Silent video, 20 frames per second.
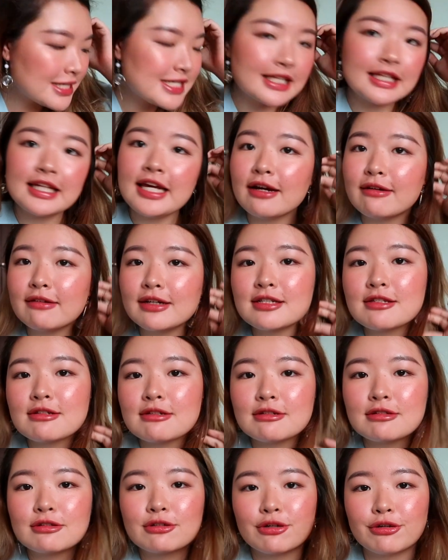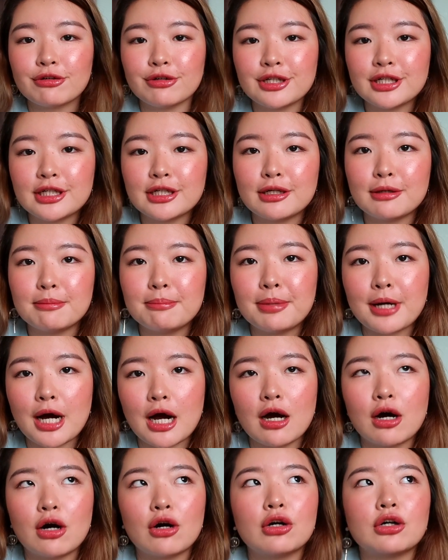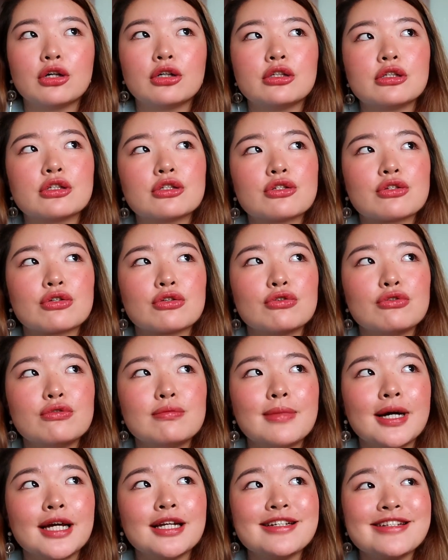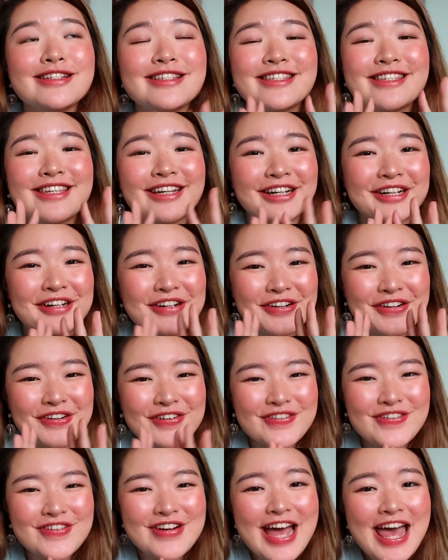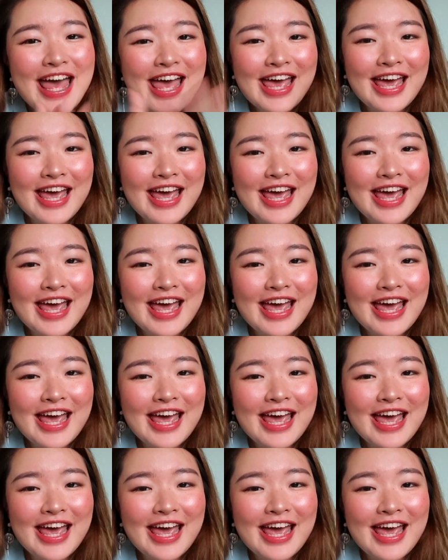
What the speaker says: Basically, I went to Korea about 2 months ago